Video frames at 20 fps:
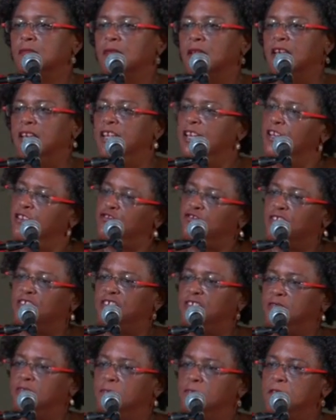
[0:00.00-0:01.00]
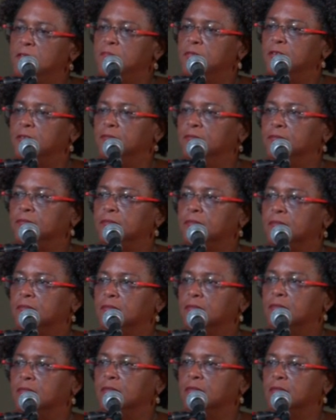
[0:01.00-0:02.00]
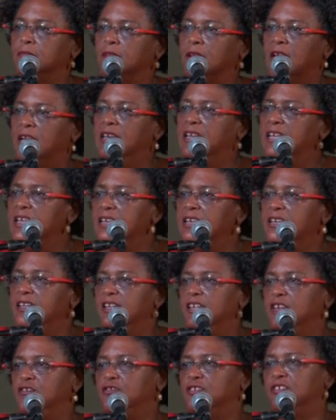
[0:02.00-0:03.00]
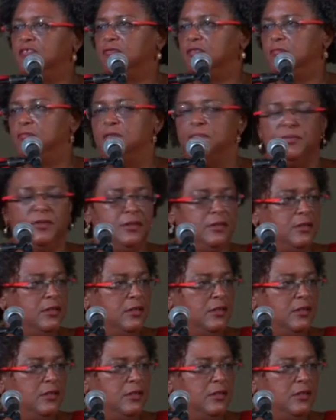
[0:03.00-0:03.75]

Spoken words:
in the interests of the people and lead in the interests of the people.